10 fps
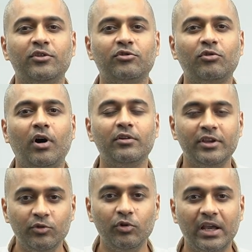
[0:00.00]
solve,
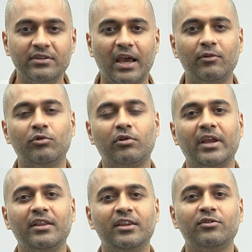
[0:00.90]
you guys have to
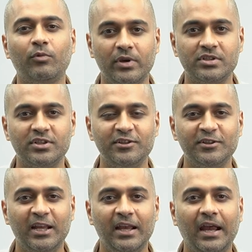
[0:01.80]
try this question.
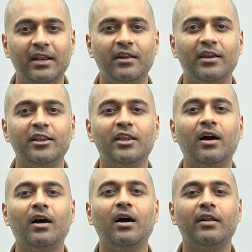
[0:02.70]
And in
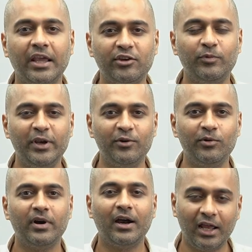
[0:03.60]
the next
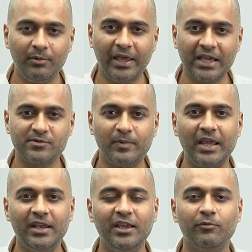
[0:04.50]
video, I'll be
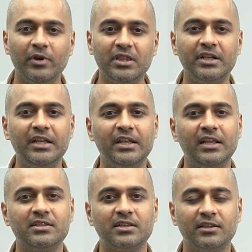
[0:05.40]
explaining with the
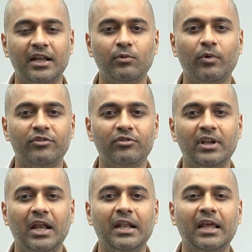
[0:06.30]
details that
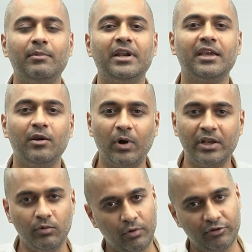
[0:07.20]
question and I'll be taking one
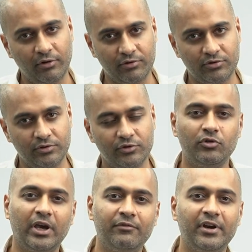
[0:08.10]
new question also.
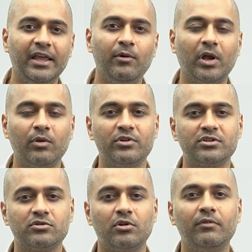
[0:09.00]
So every day one
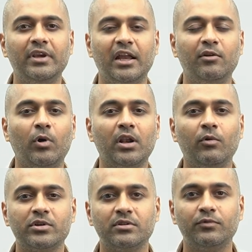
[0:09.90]
question solving and one
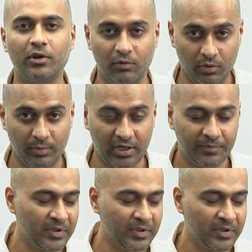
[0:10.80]
question for the homework.